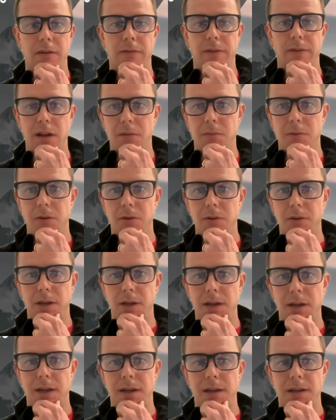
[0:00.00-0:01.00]
available,
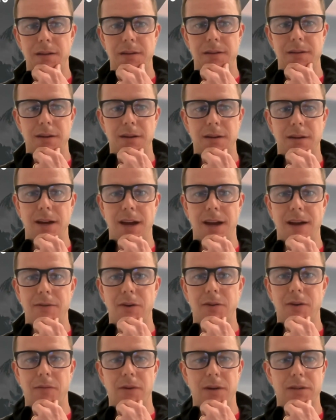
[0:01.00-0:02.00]
and have a
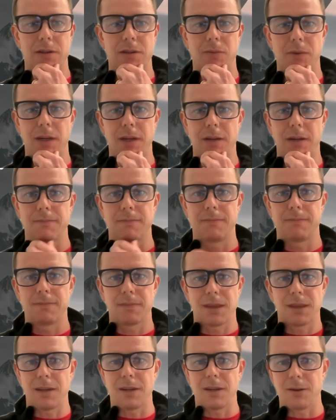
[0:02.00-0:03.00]
great rest of the week.
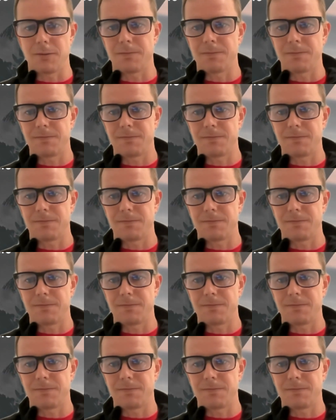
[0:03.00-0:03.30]
Thank you.